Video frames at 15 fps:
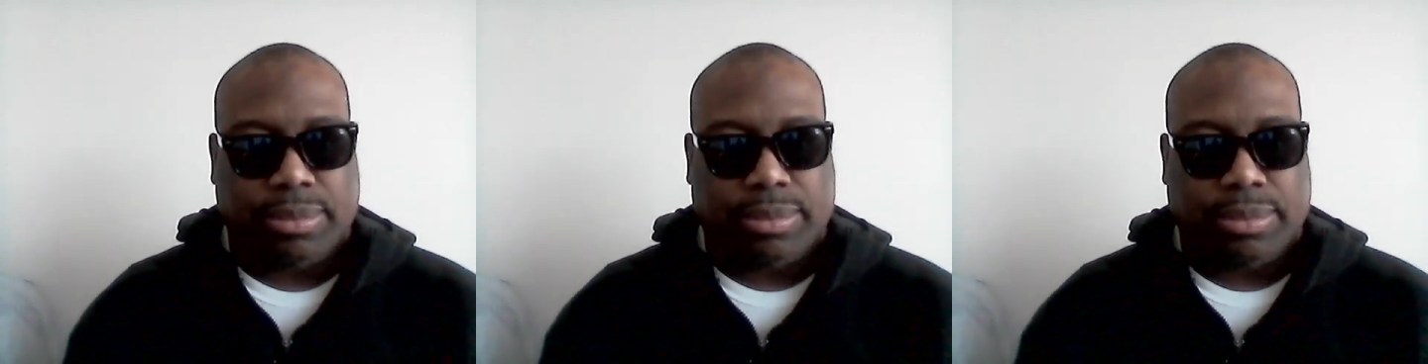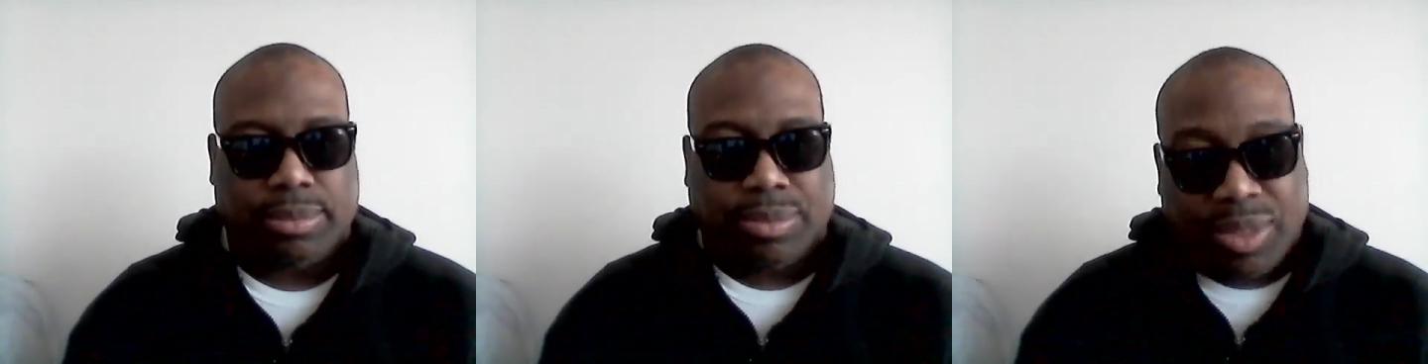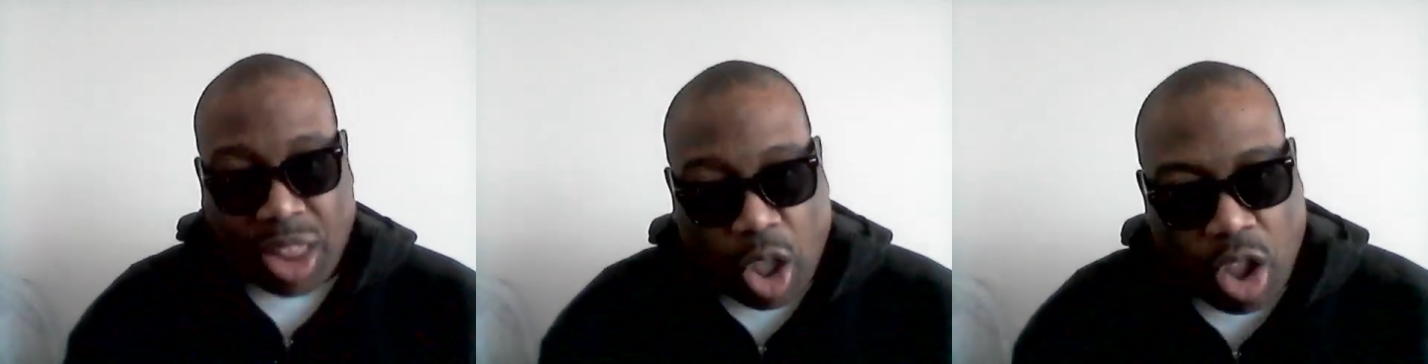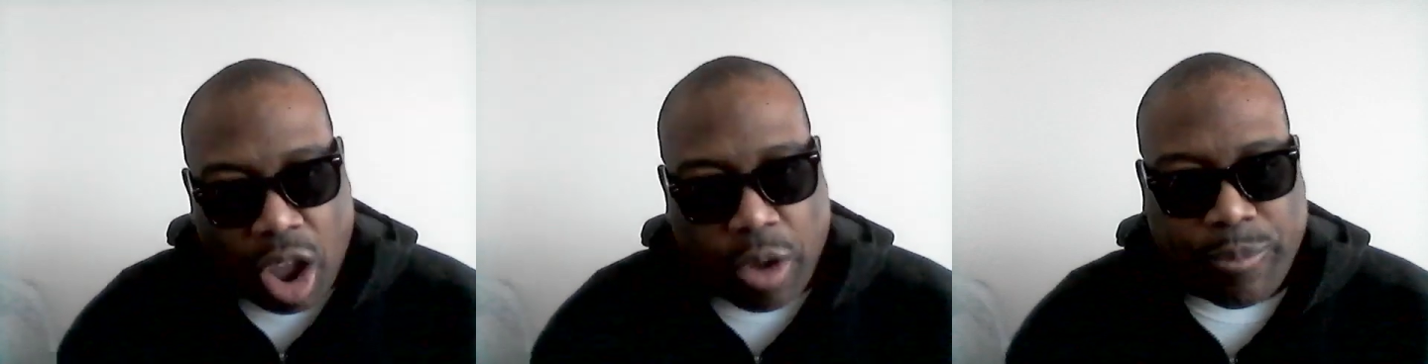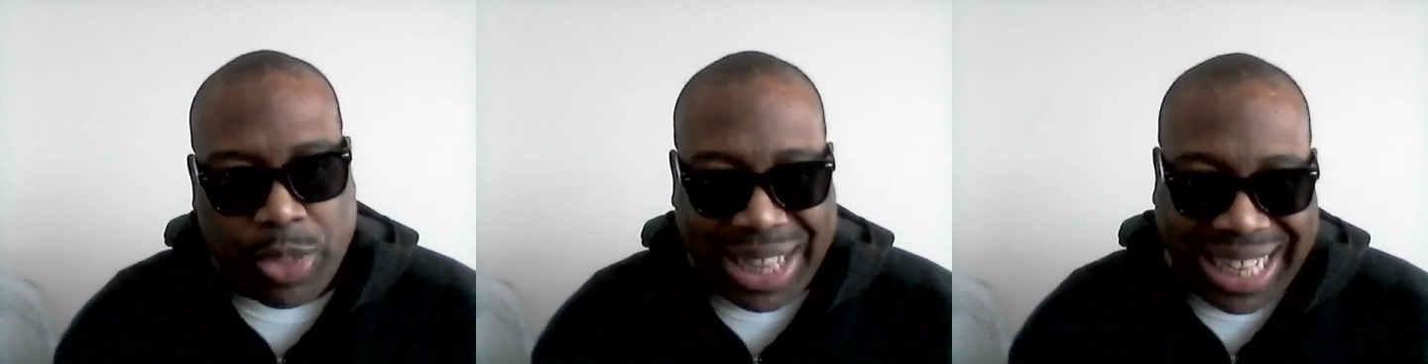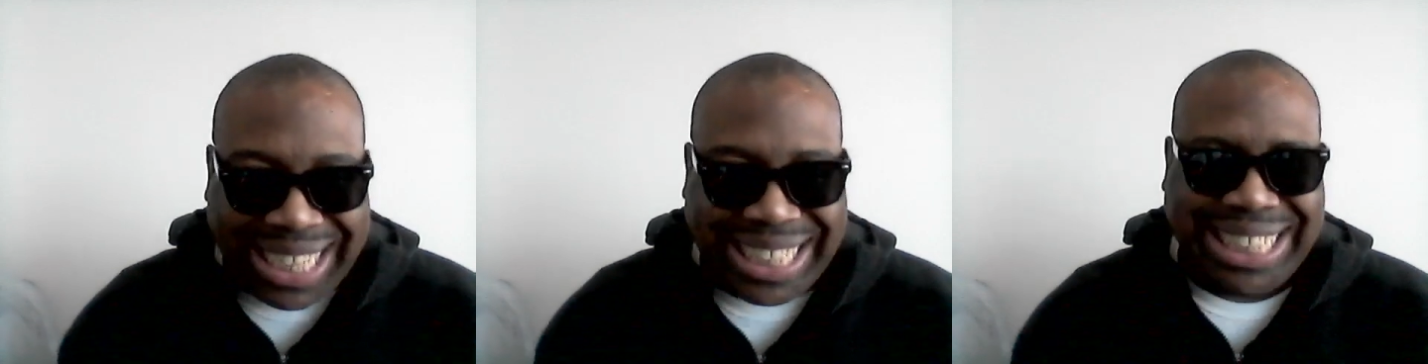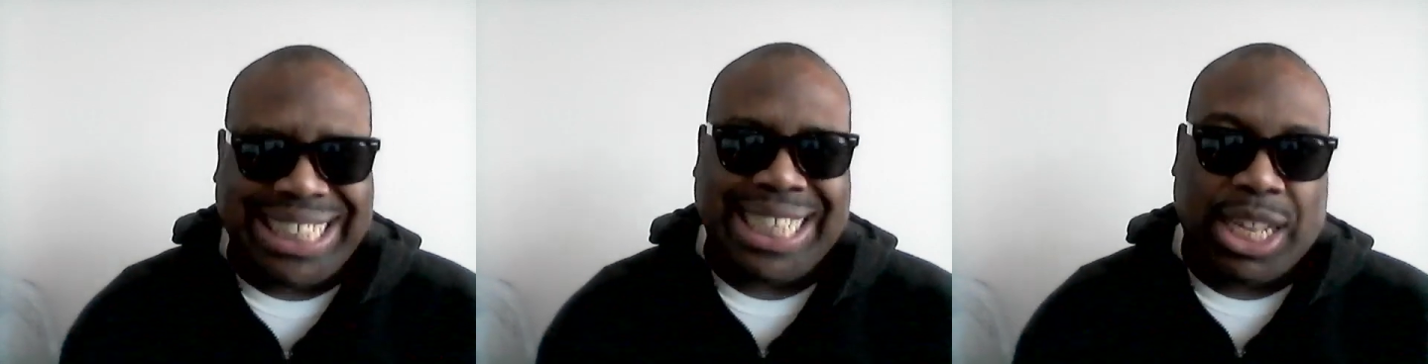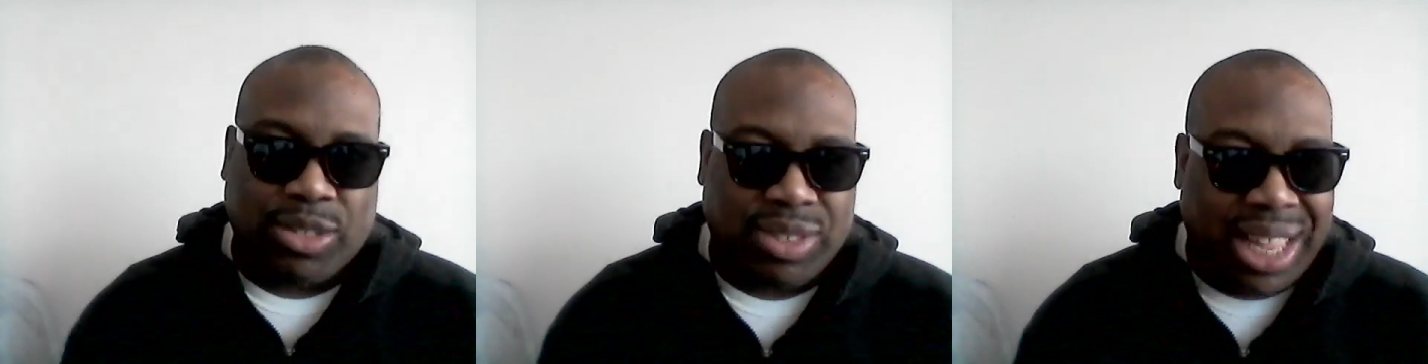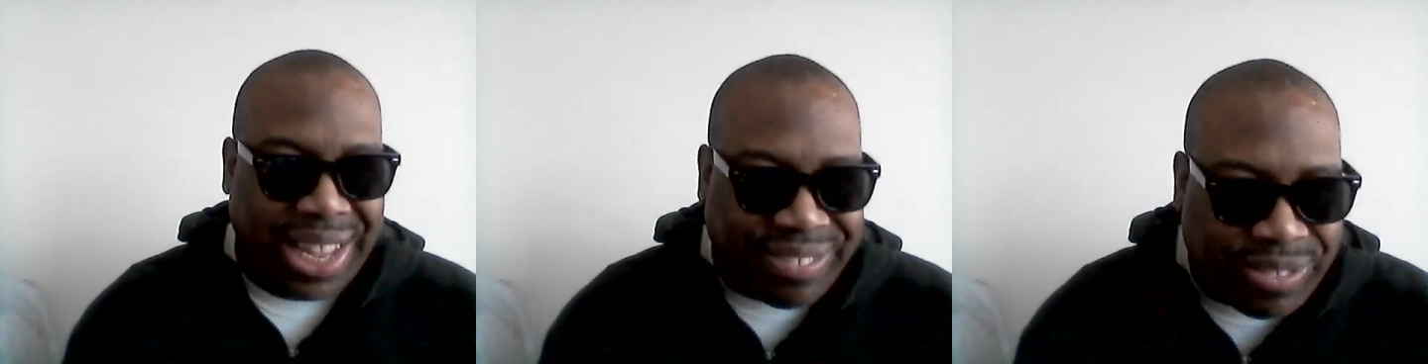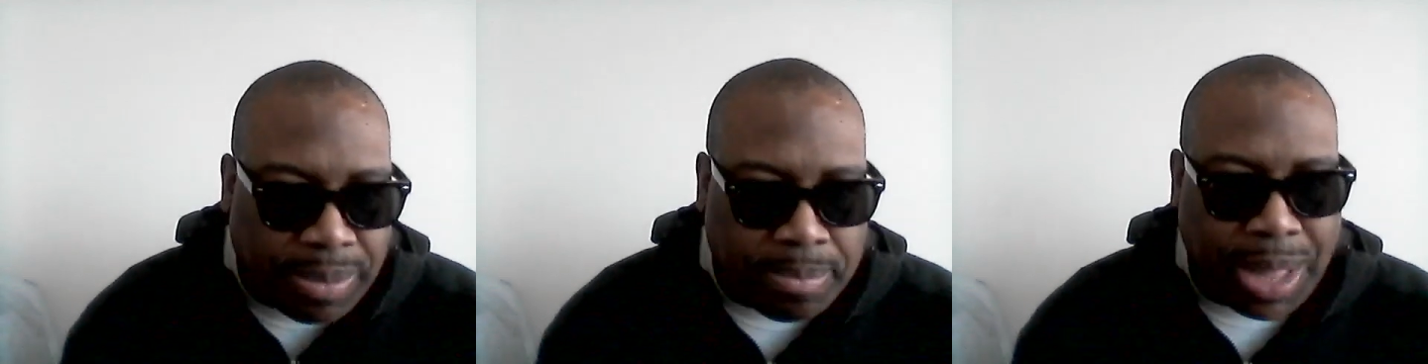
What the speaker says: If you are listening to this